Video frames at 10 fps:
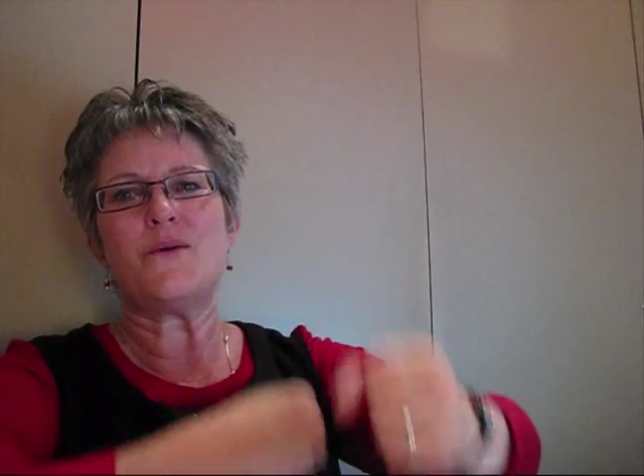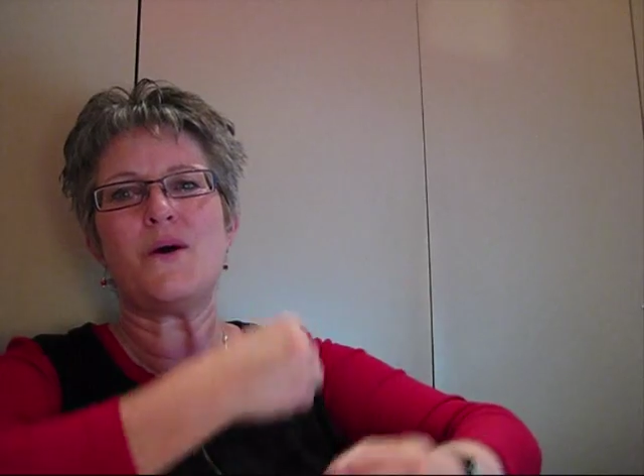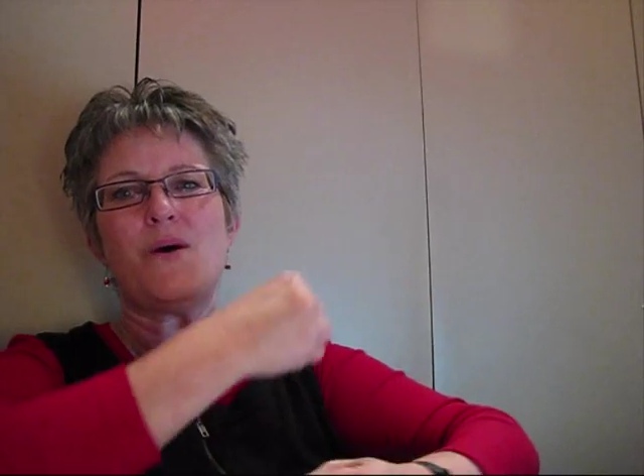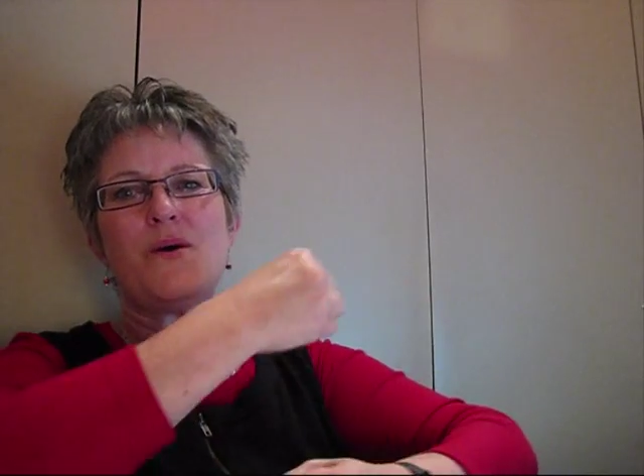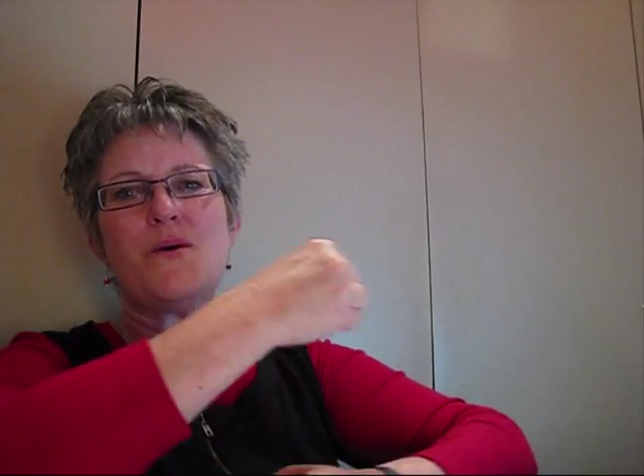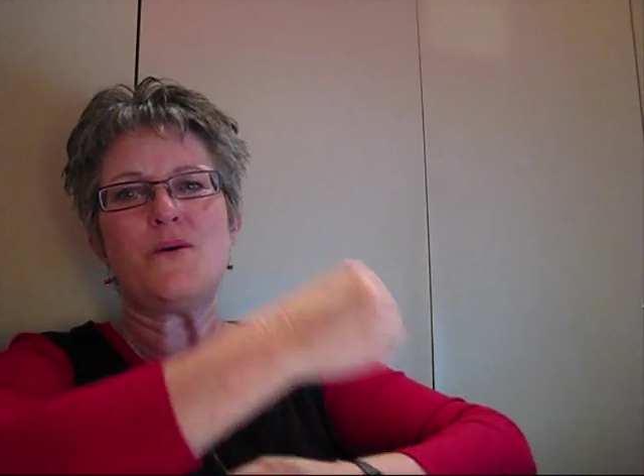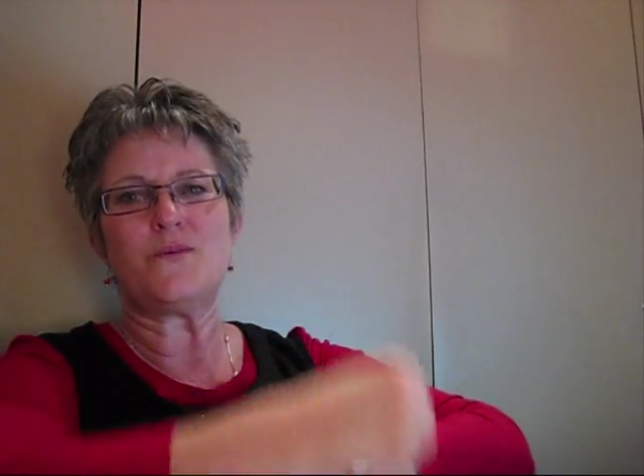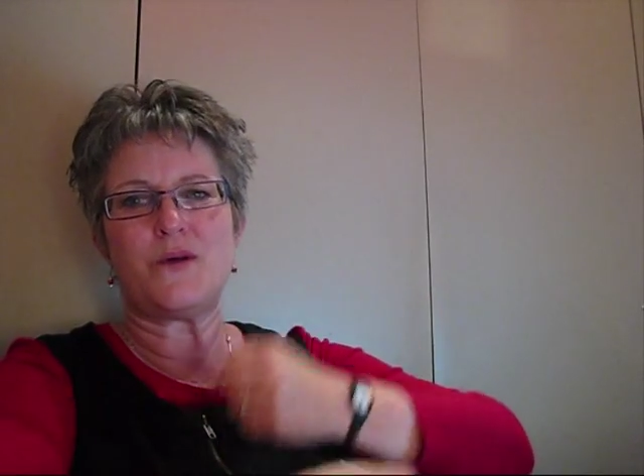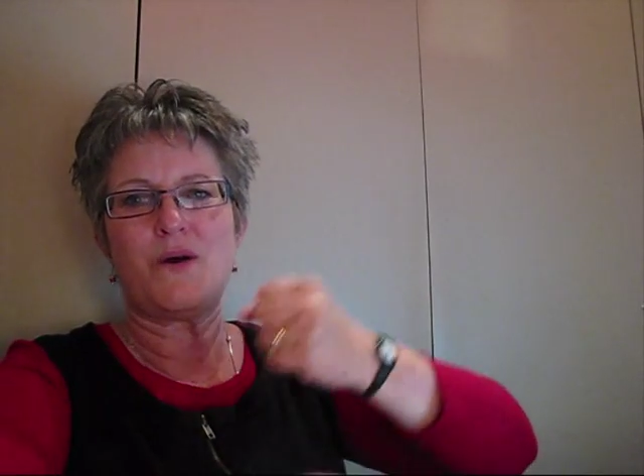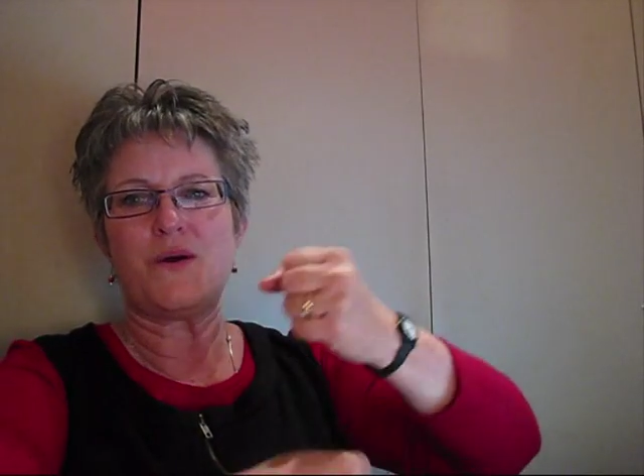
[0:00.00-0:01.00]
roll,
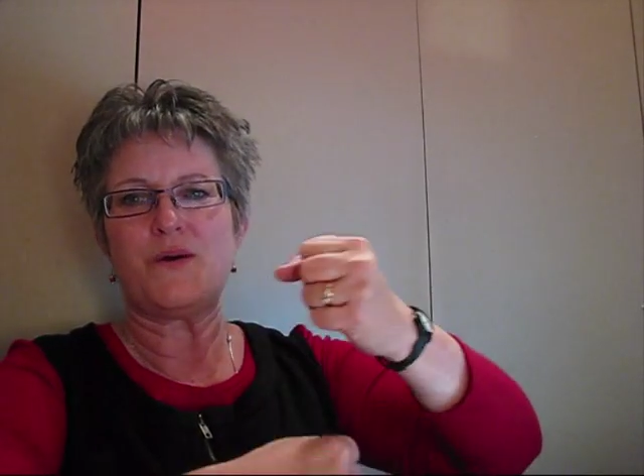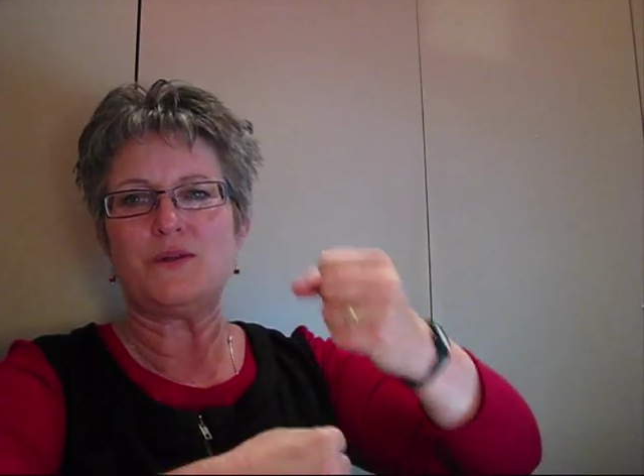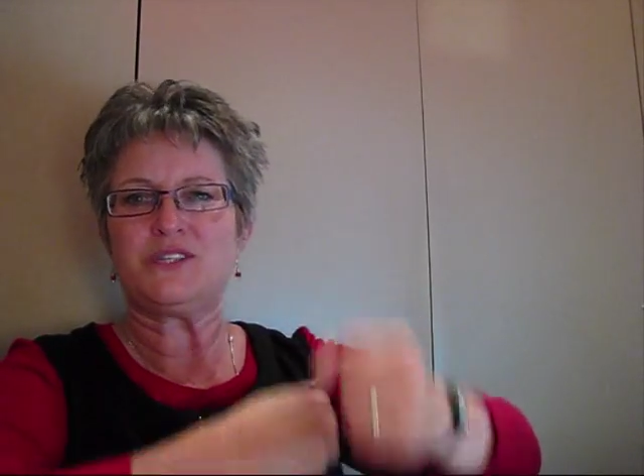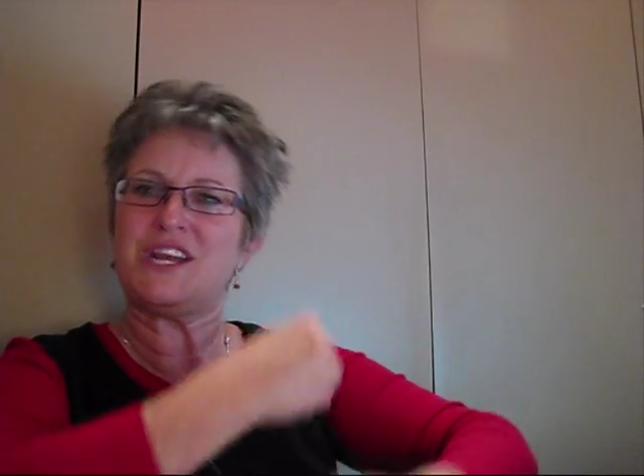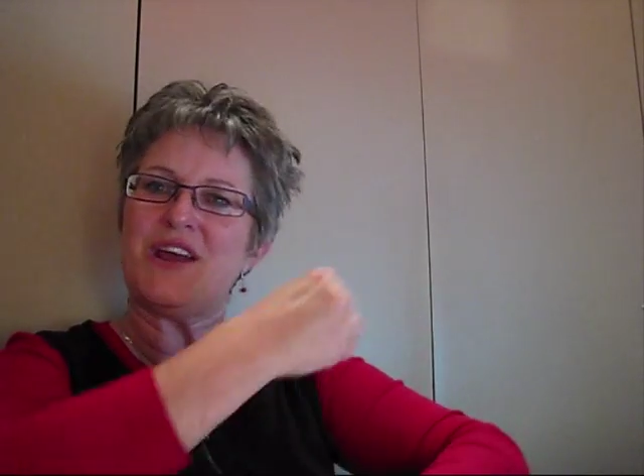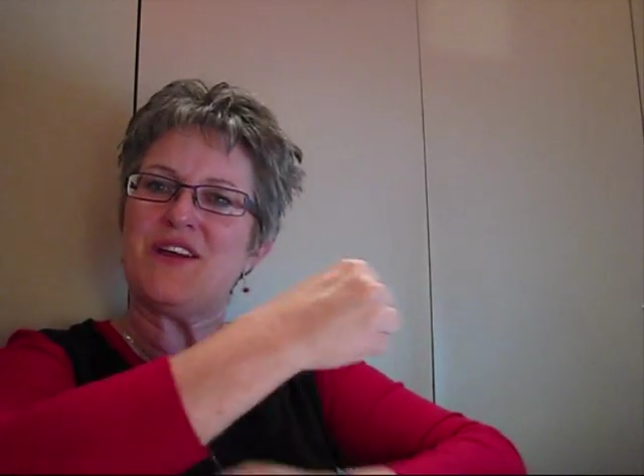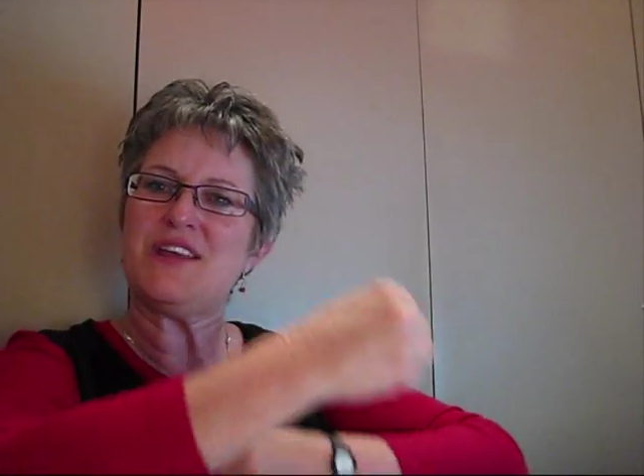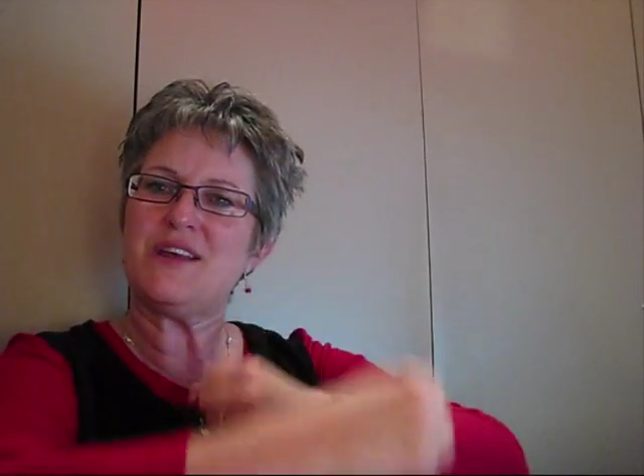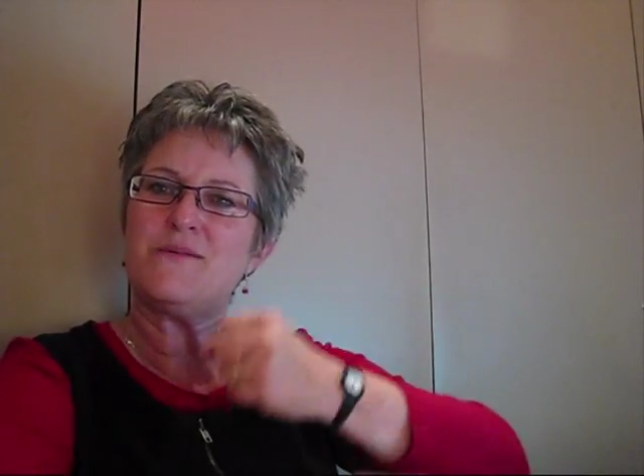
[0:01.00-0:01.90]
roll, chariot,